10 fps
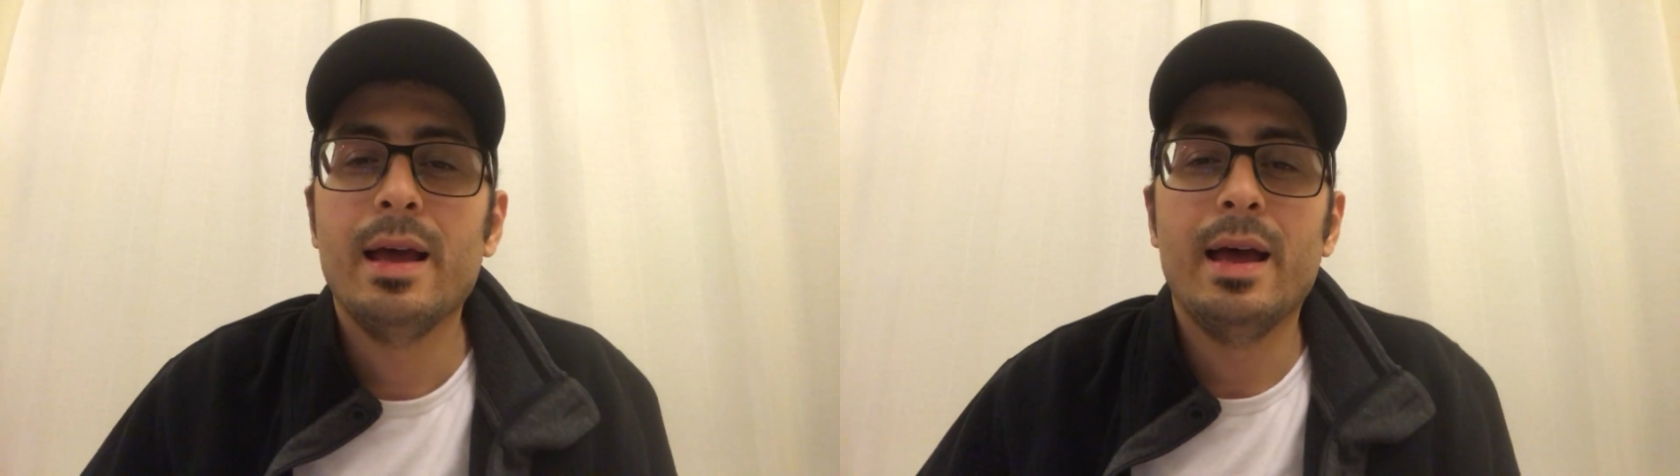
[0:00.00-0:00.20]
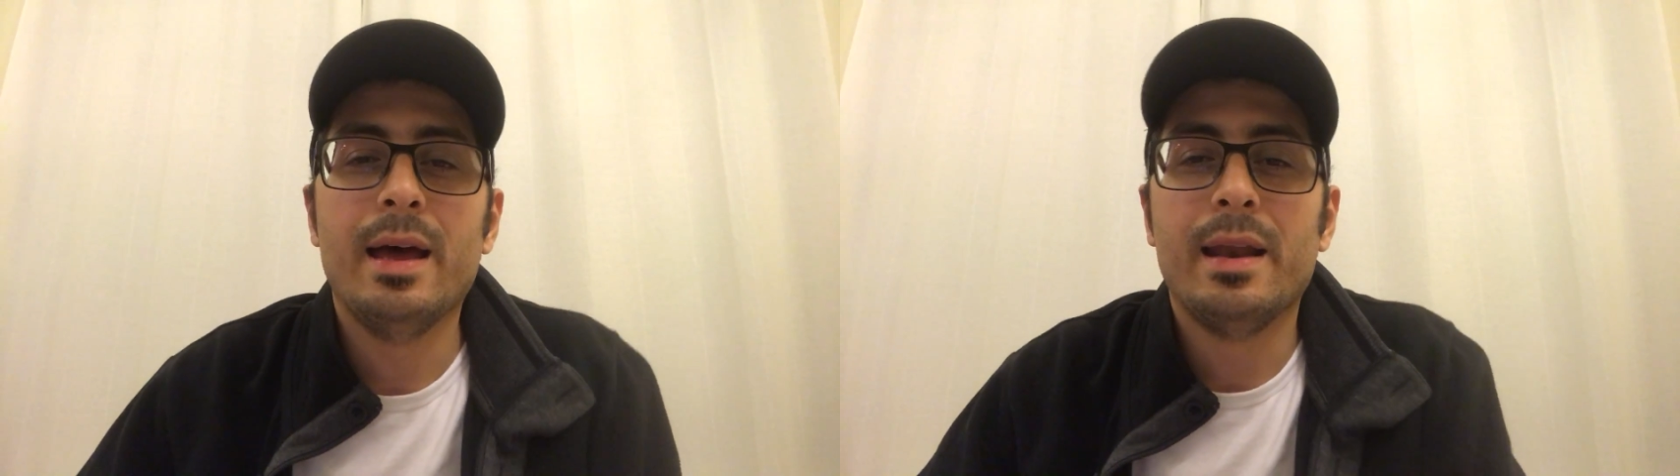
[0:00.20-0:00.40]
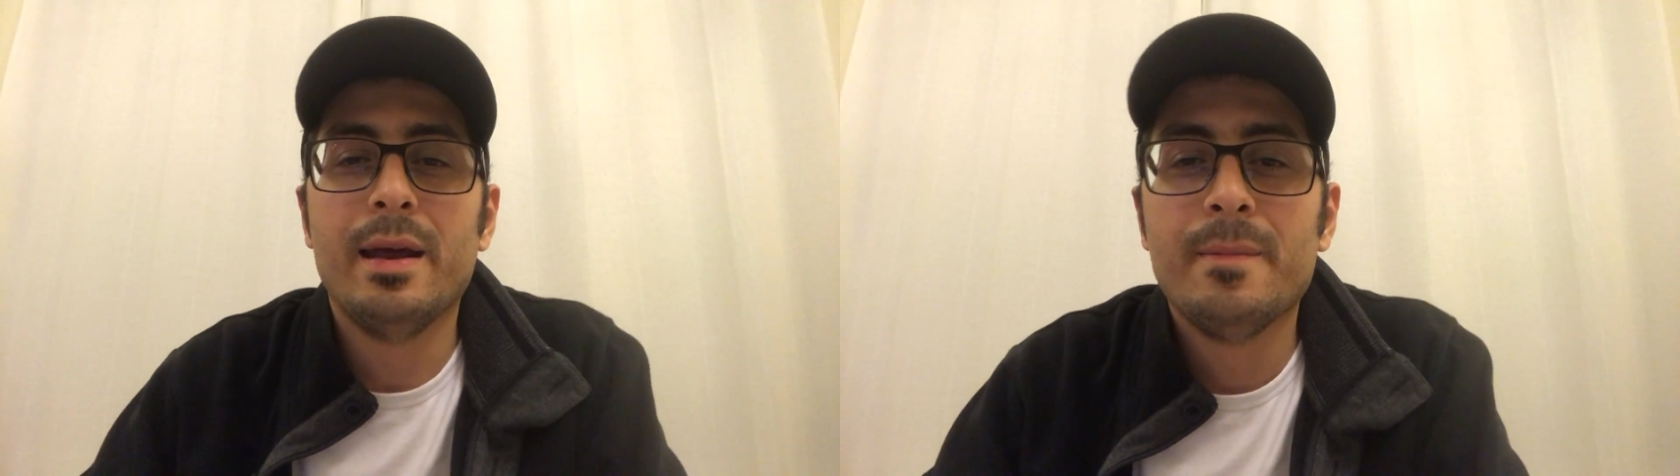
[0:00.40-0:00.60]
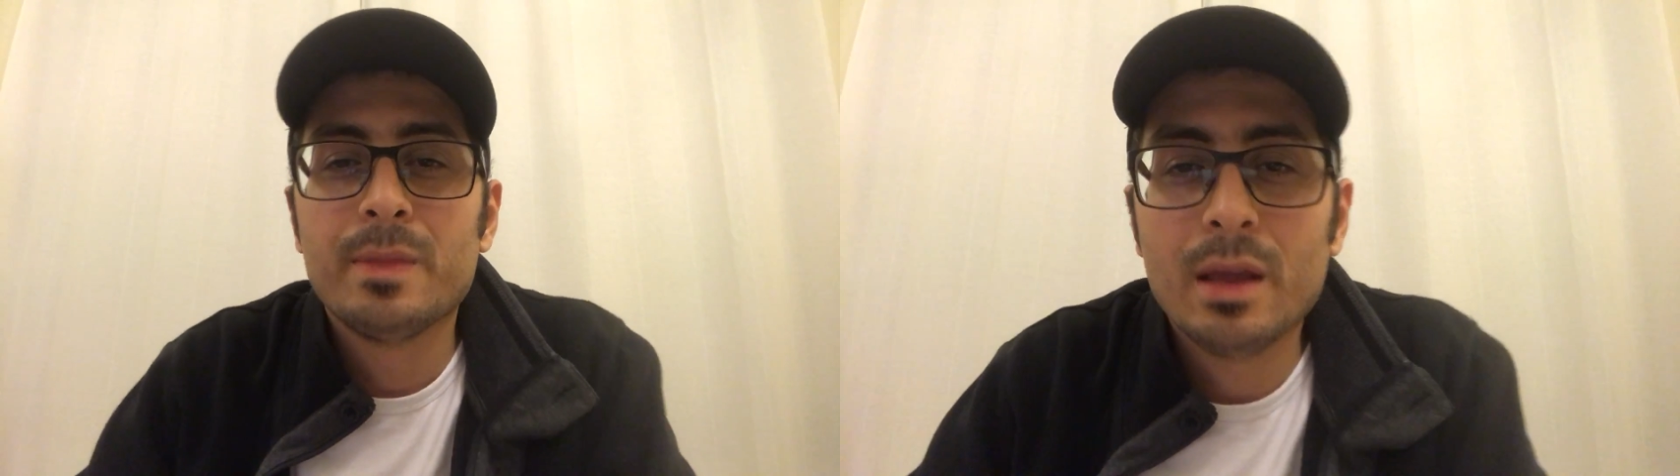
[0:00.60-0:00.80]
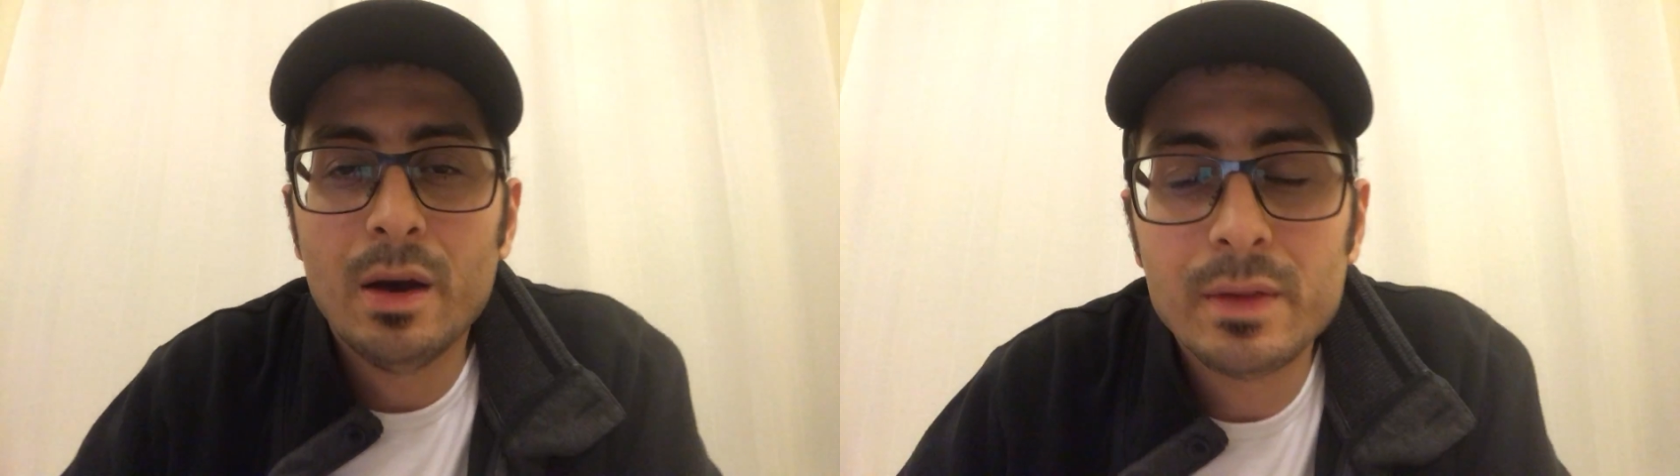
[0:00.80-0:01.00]
and
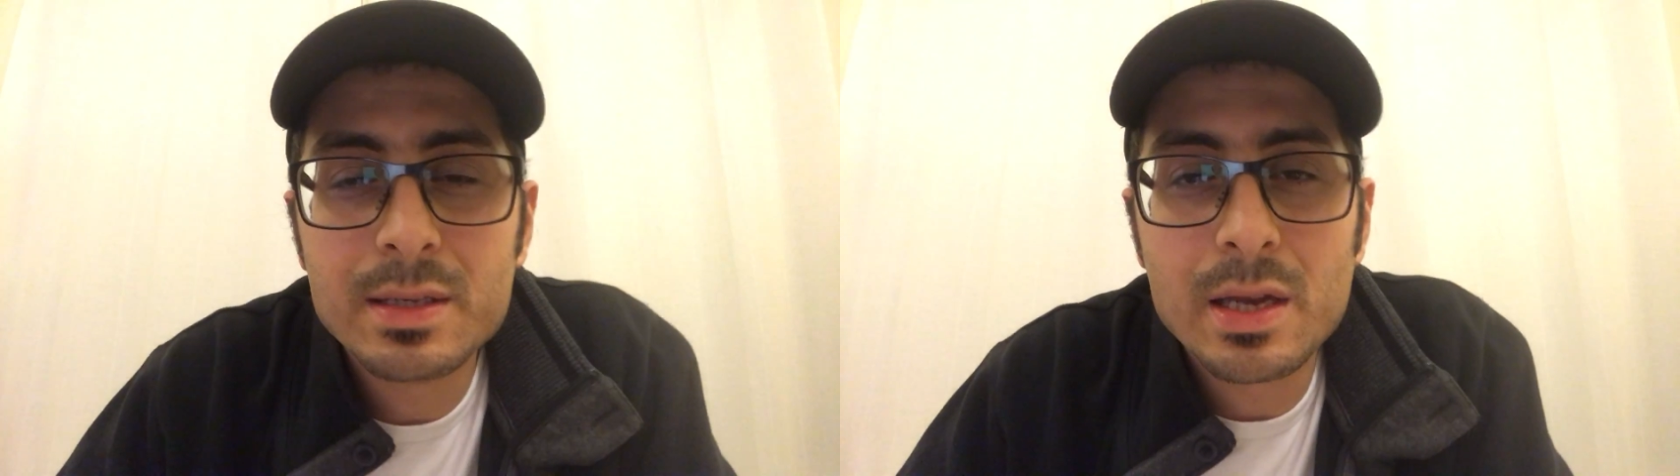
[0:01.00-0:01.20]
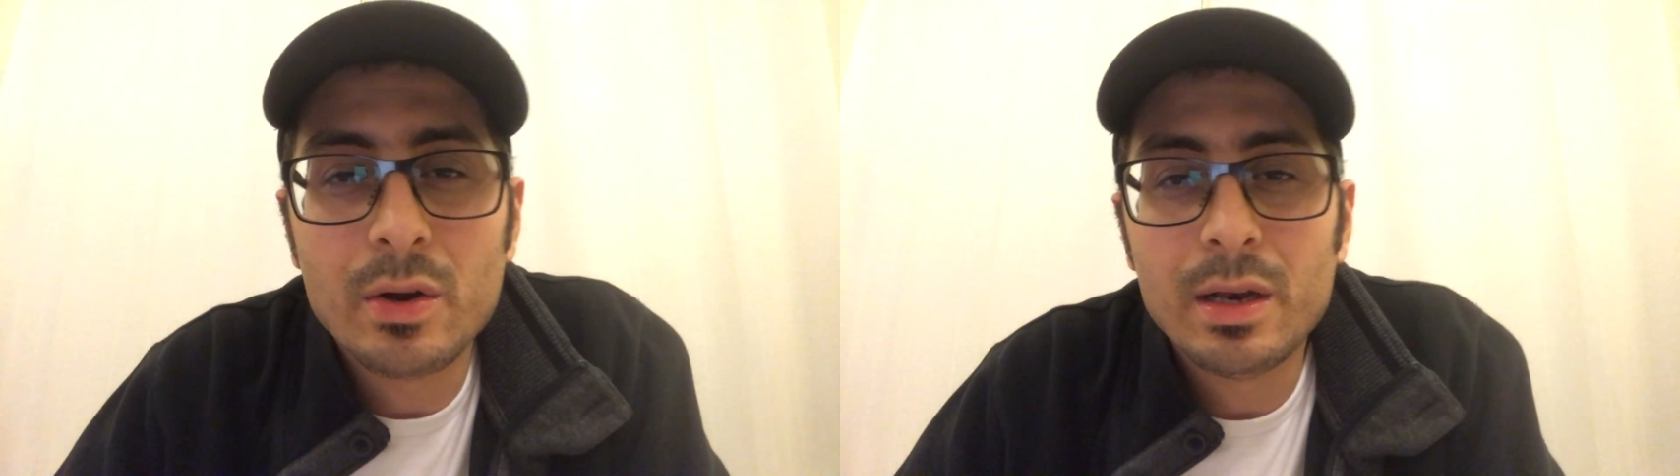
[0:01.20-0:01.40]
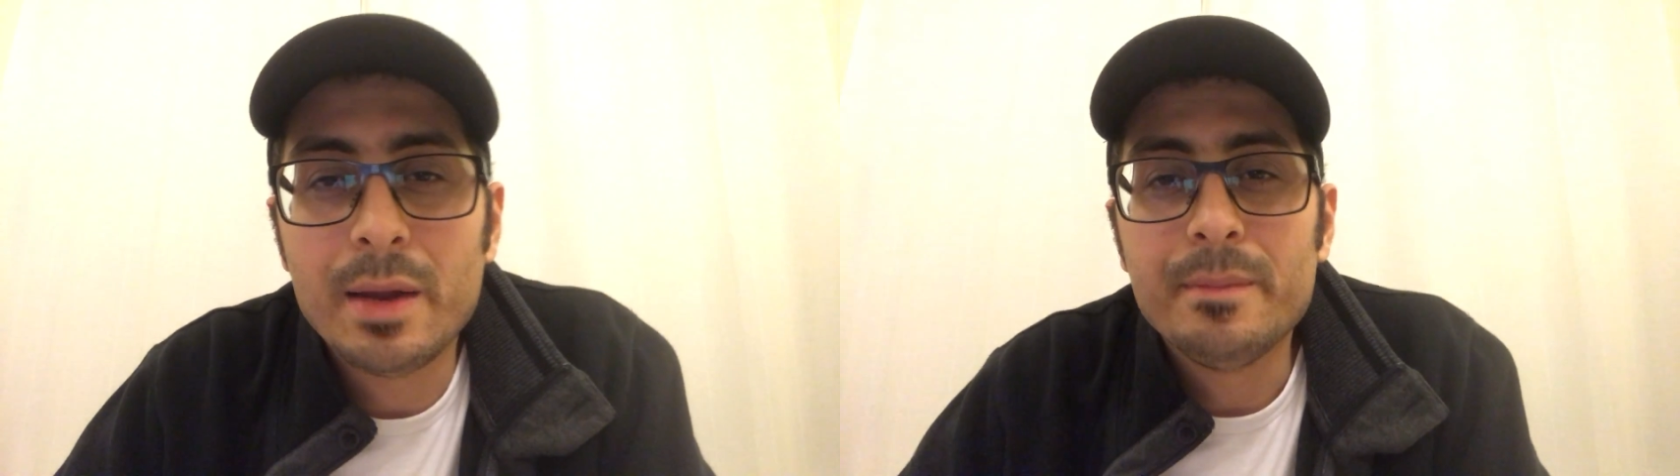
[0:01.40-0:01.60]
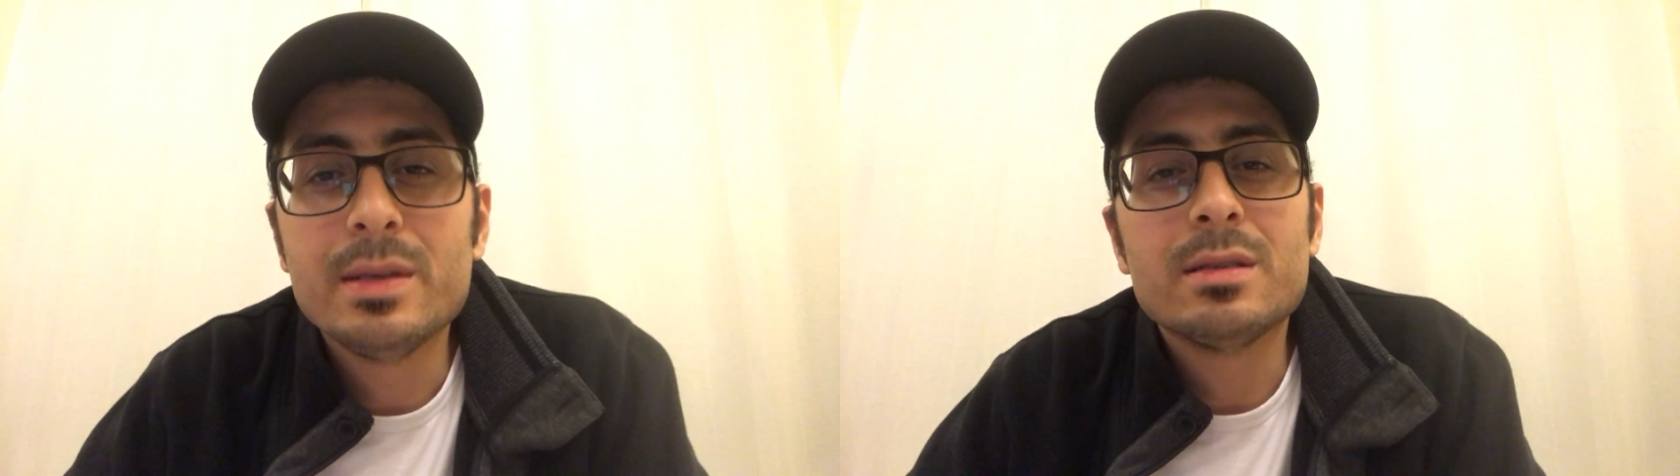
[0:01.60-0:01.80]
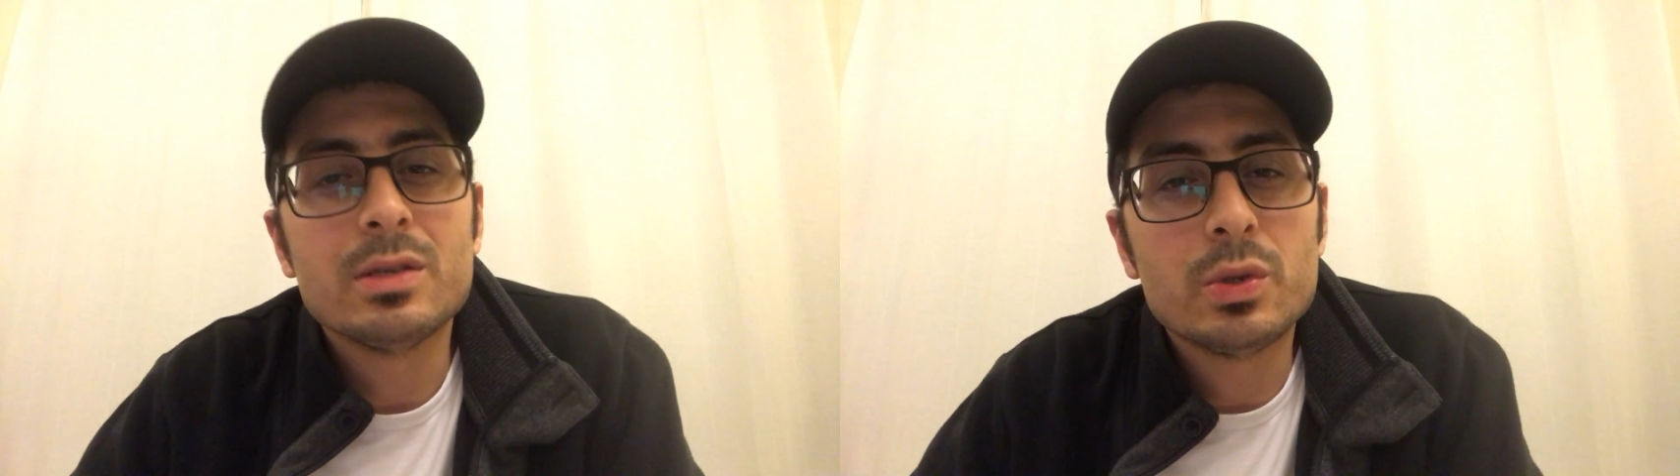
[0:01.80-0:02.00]
how does an online
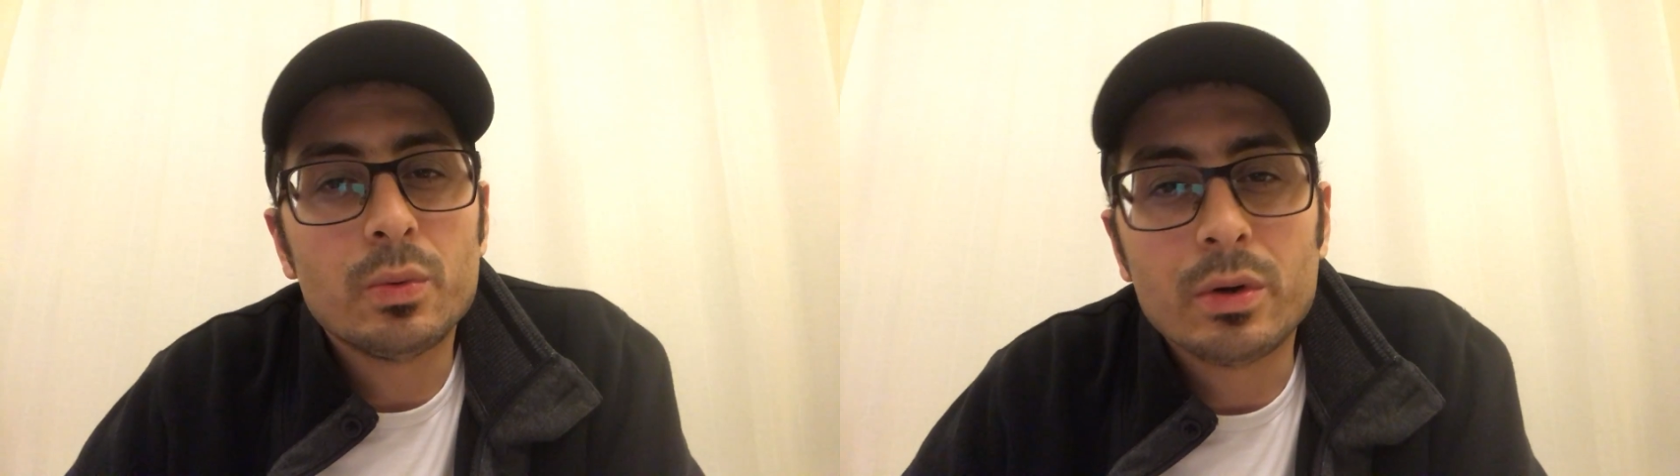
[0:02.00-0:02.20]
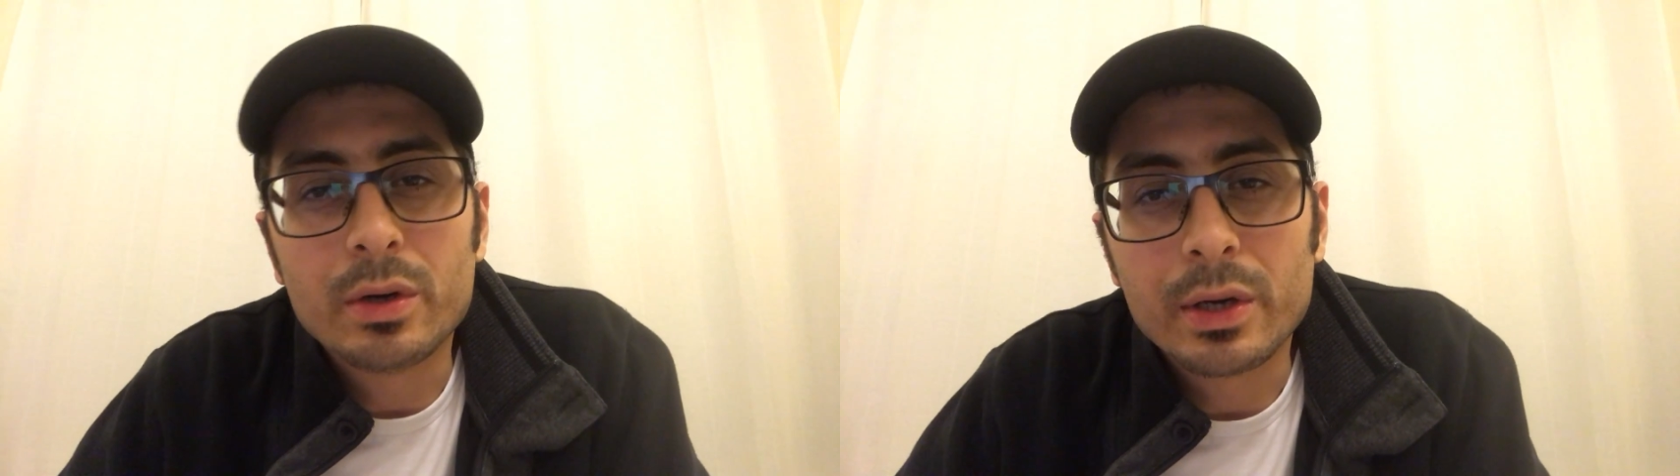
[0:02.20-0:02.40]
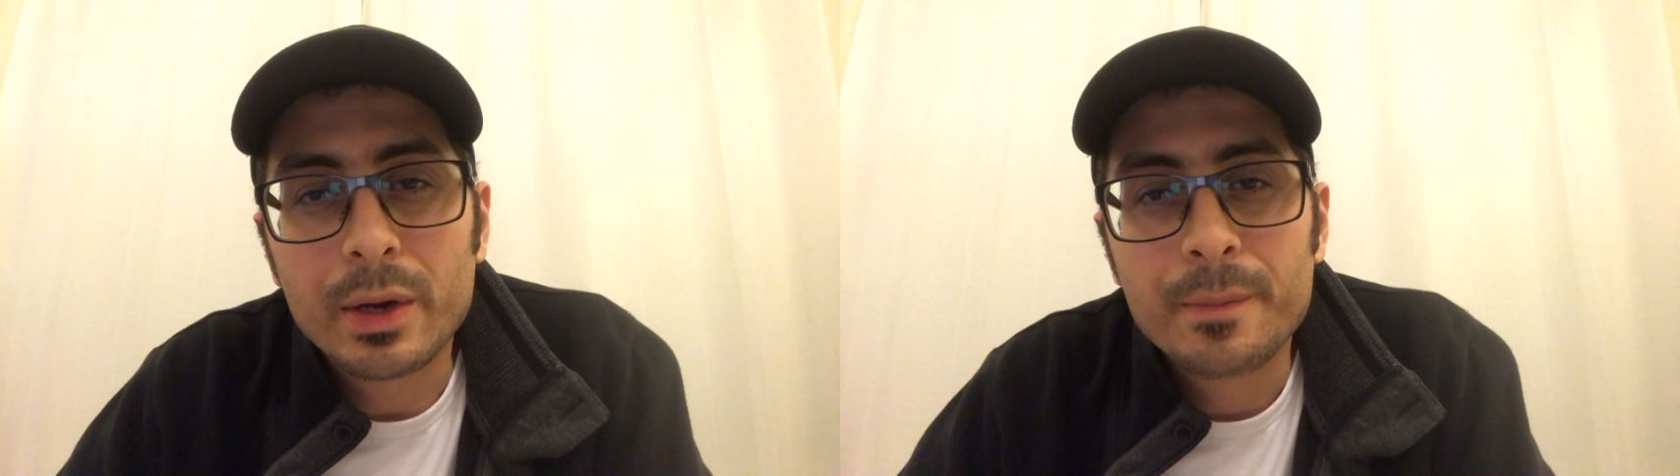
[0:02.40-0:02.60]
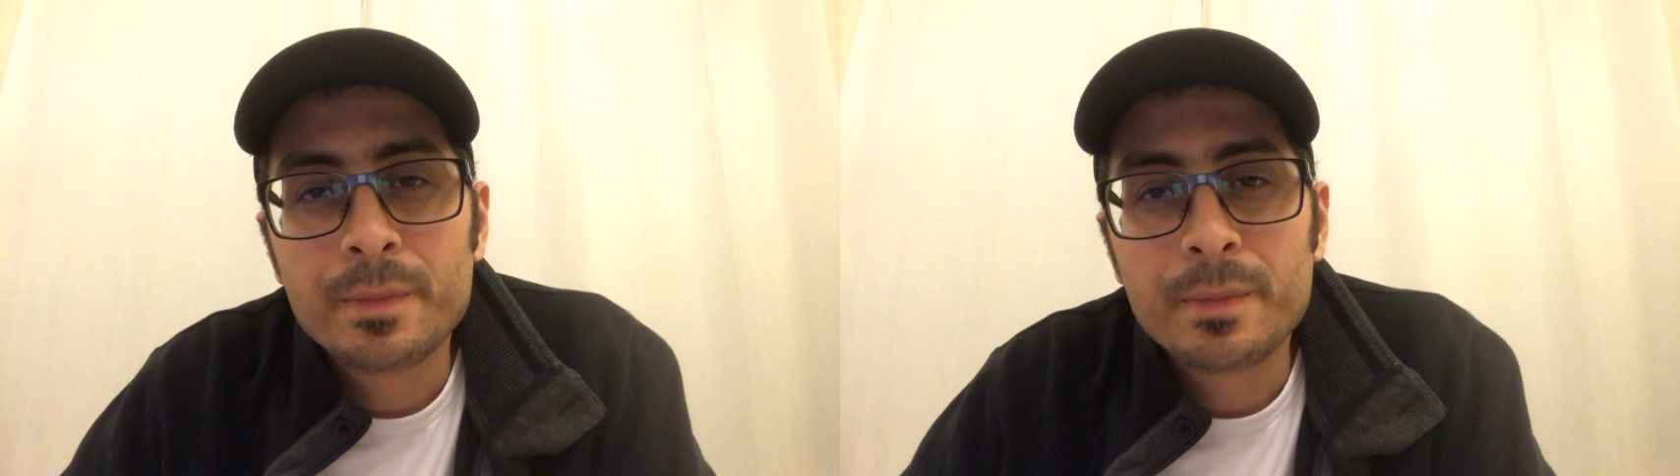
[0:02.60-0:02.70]
business work.